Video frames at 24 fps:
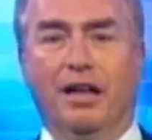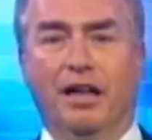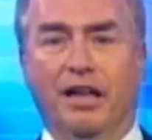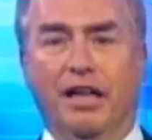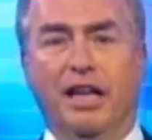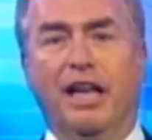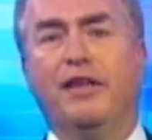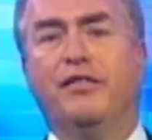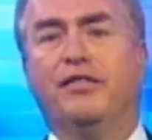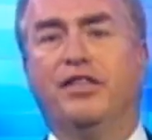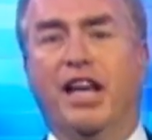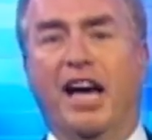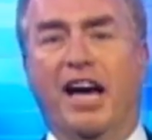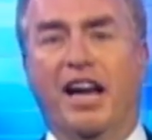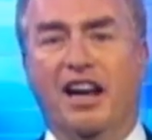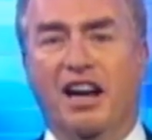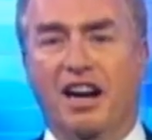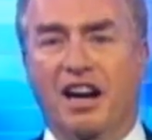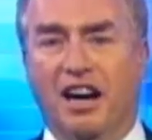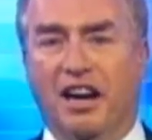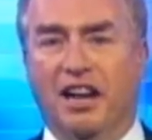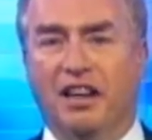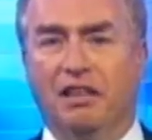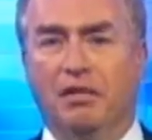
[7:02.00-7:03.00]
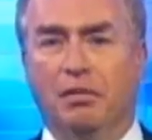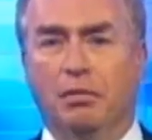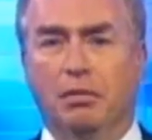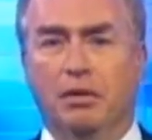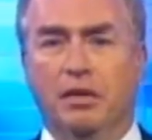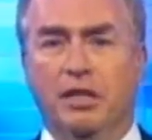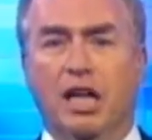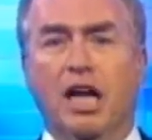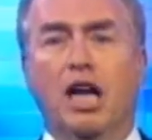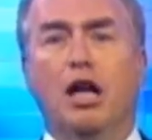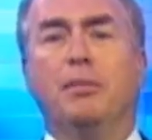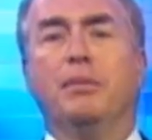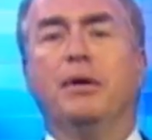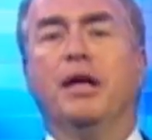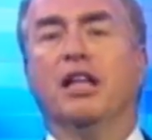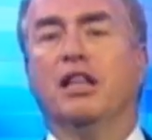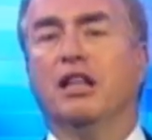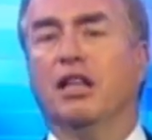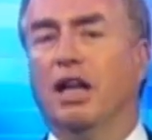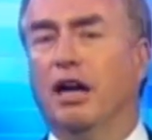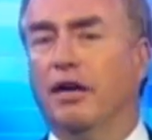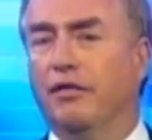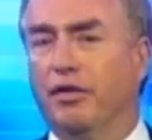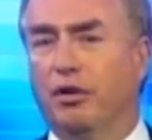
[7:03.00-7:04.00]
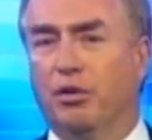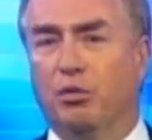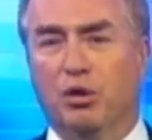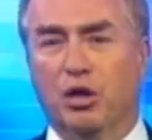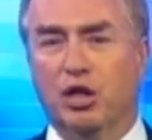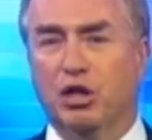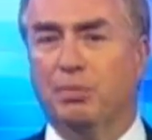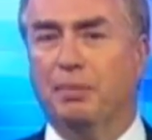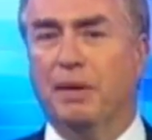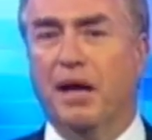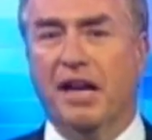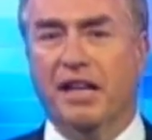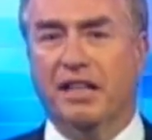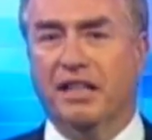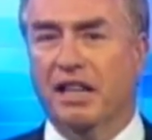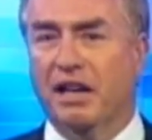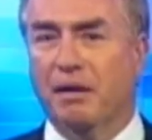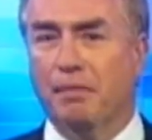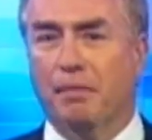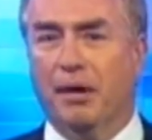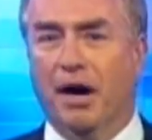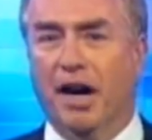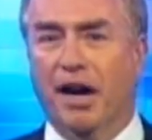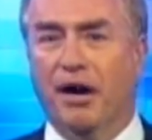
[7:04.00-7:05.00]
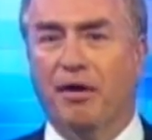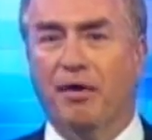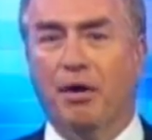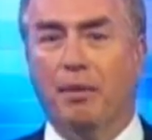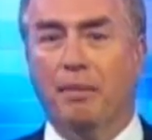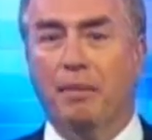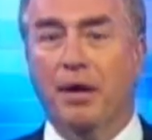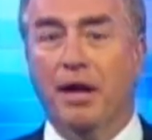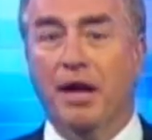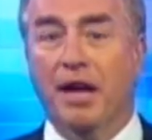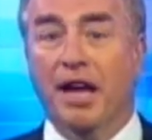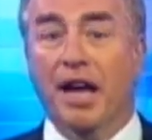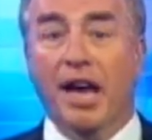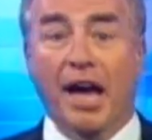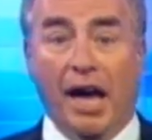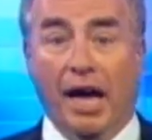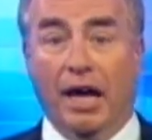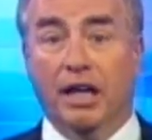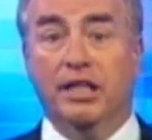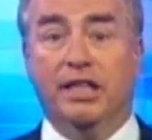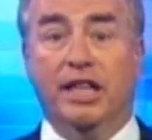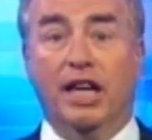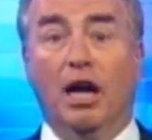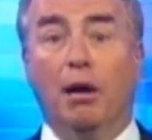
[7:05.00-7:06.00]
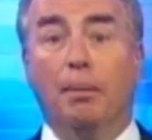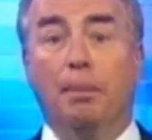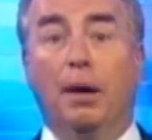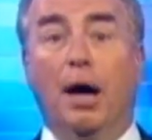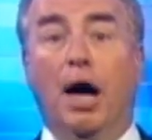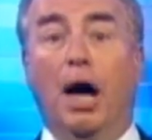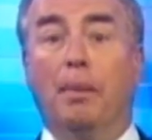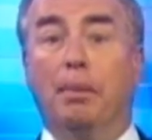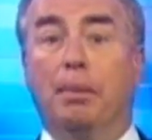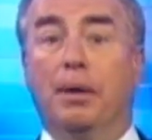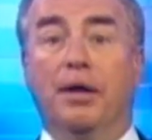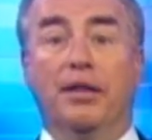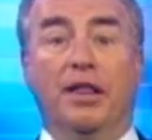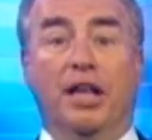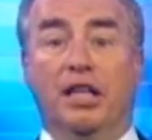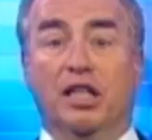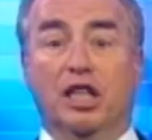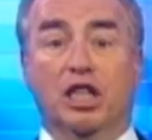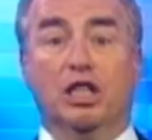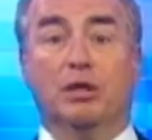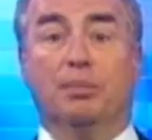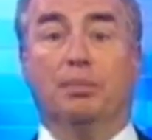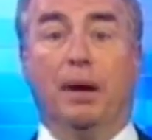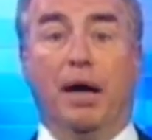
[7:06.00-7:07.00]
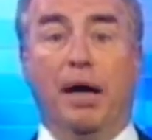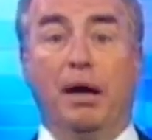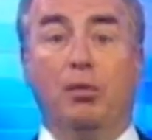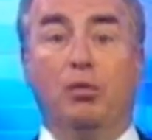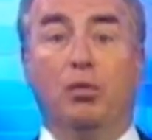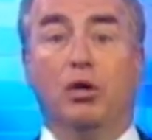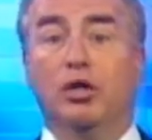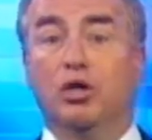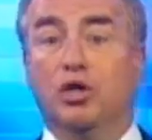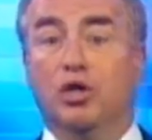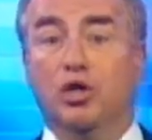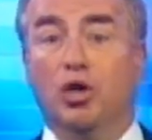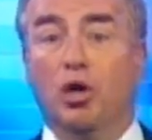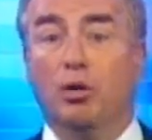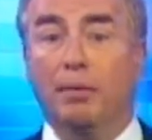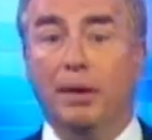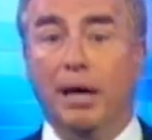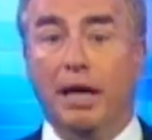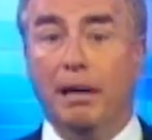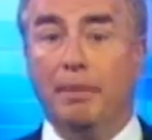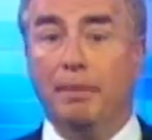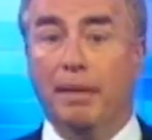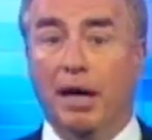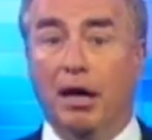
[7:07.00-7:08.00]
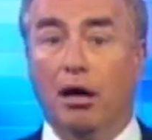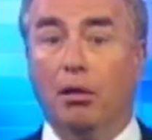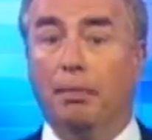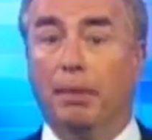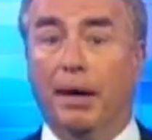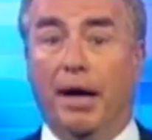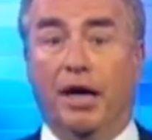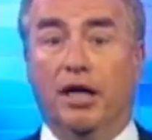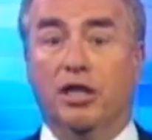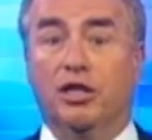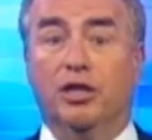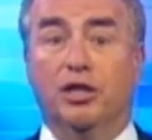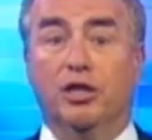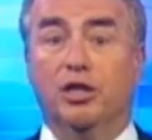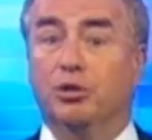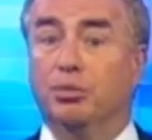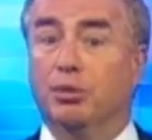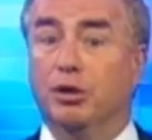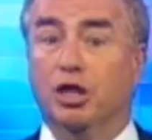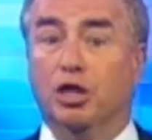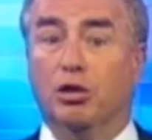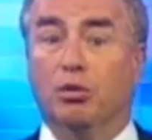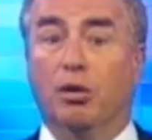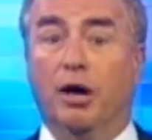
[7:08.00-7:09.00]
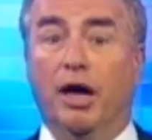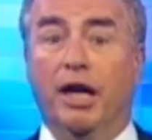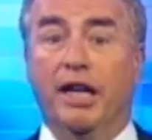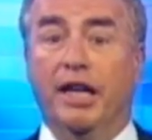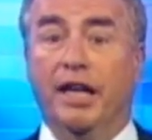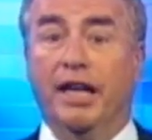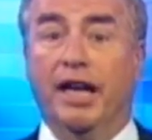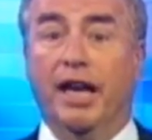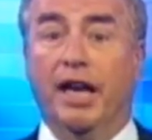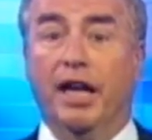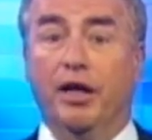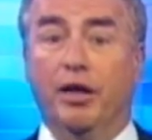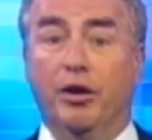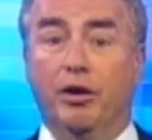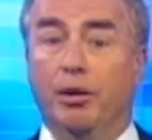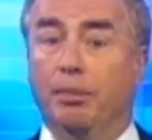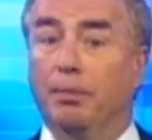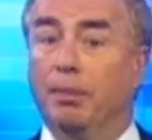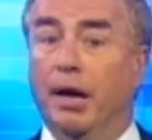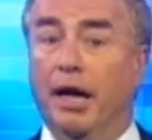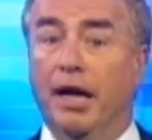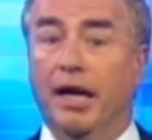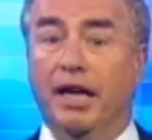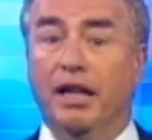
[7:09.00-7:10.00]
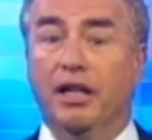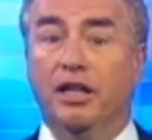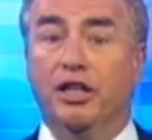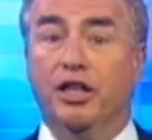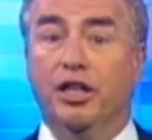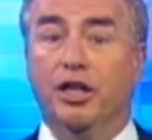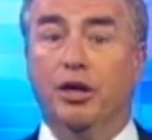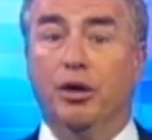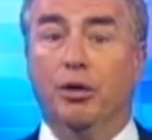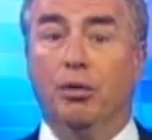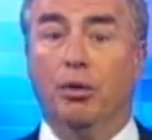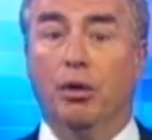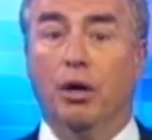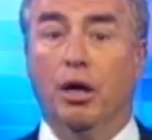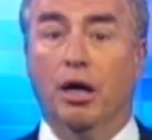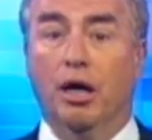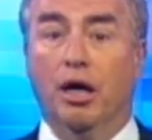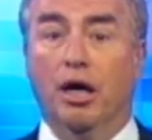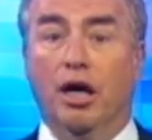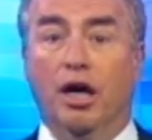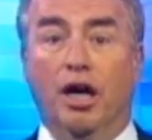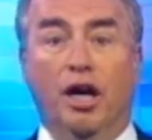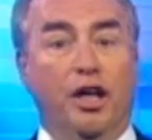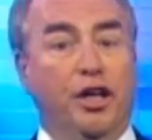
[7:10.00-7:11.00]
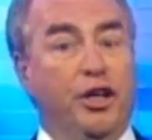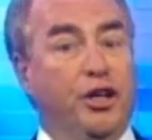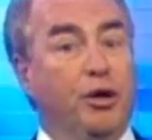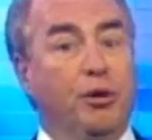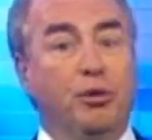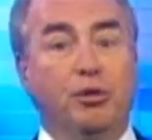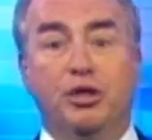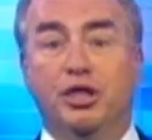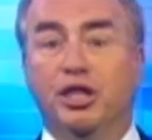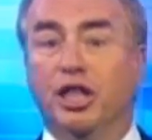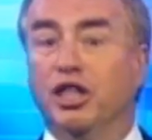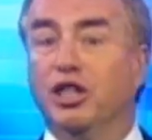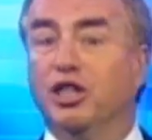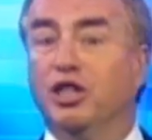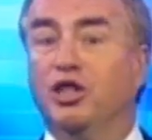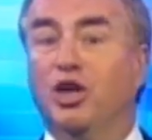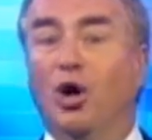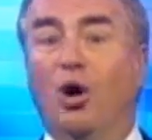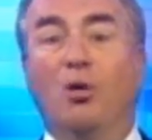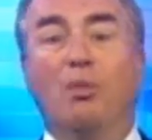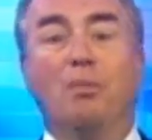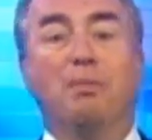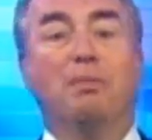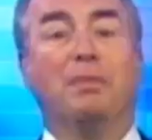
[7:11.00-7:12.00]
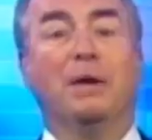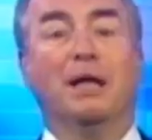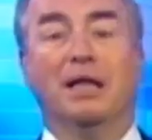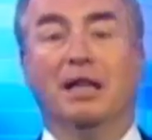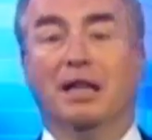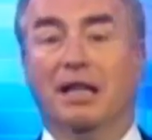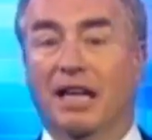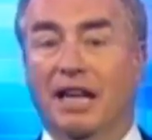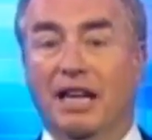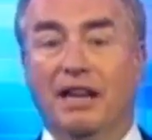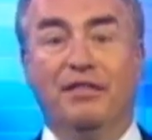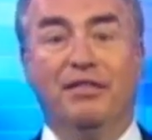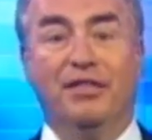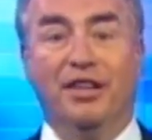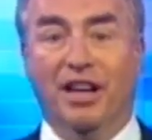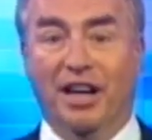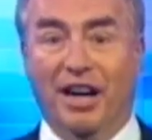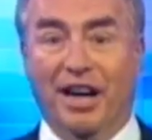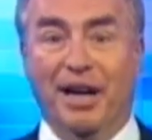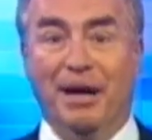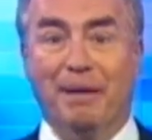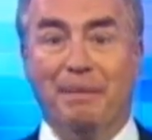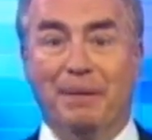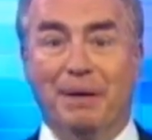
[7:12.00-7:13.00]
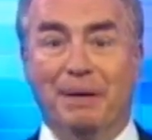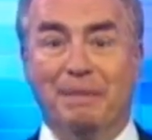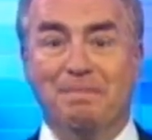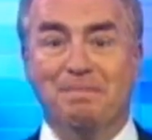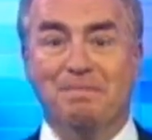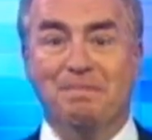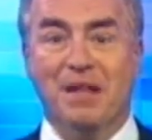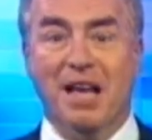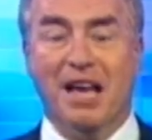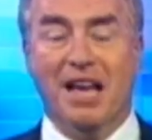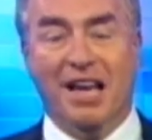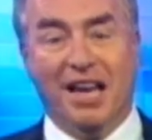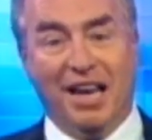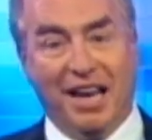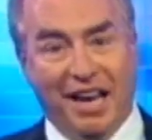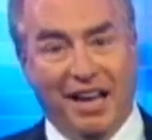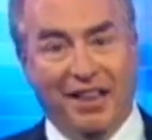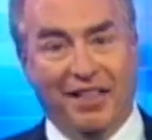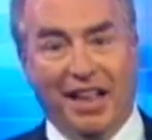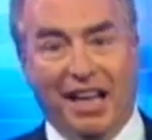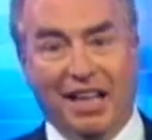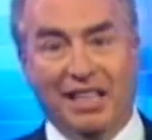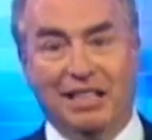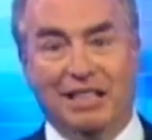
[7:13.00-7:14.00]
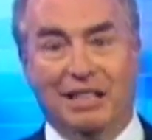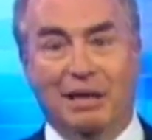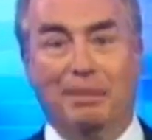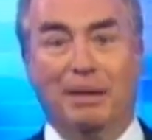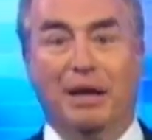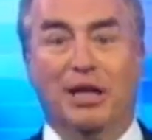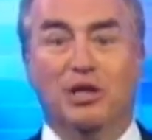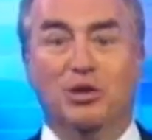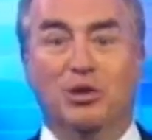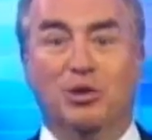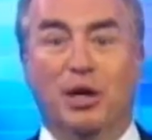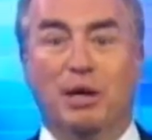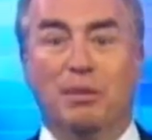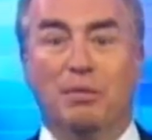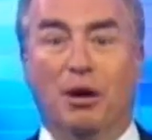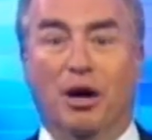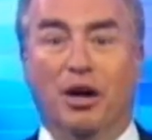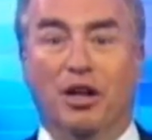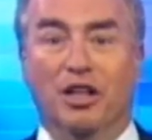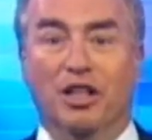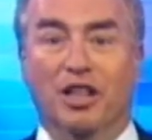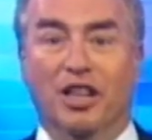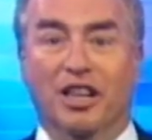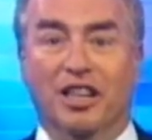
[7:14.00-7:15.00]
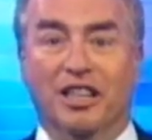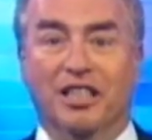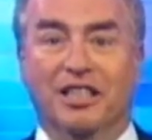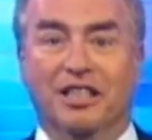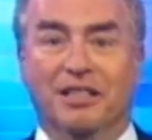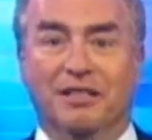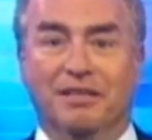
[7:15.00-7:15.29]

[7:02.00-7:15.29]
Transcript: give Dad a hug. Tell him you love and respect and admire him. And tell Papa that despite what so many male bashers would try to get you to buy into, you just don't believe the hype. And that's the men'soid monologue.